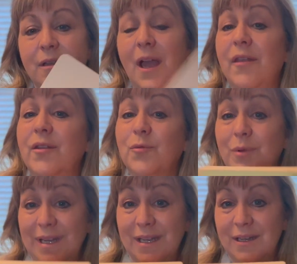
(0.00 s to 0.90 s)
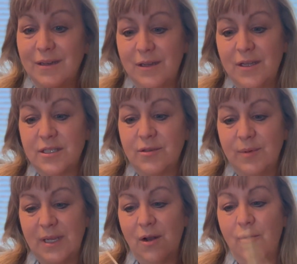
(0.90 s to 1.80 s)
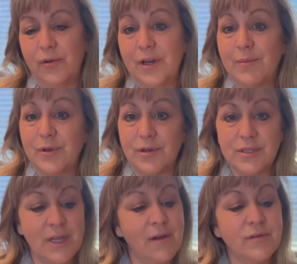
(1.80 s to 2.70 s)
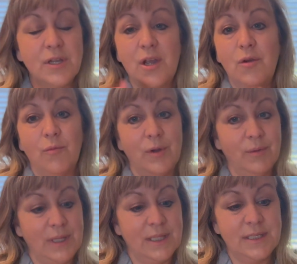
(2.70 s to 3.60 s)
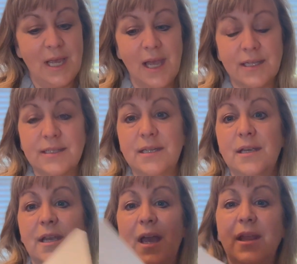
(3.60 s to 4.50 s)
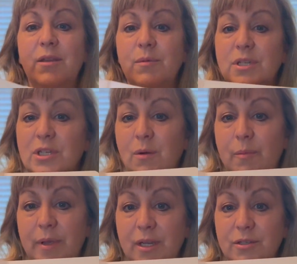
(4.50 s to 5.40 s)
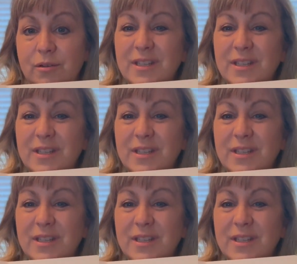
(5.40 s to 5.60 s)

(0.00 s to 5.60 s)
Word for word: and then read it. So we can hold it up to ourselves, we read the text, and then we show a picture.